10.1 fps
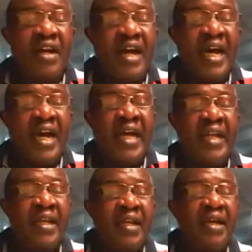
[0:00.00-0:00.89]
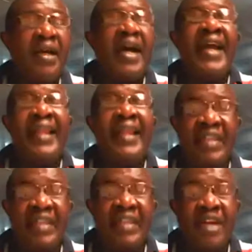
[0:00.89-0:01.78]
and I
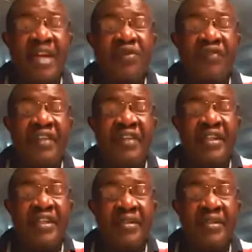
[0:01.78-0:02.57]
learned out of it.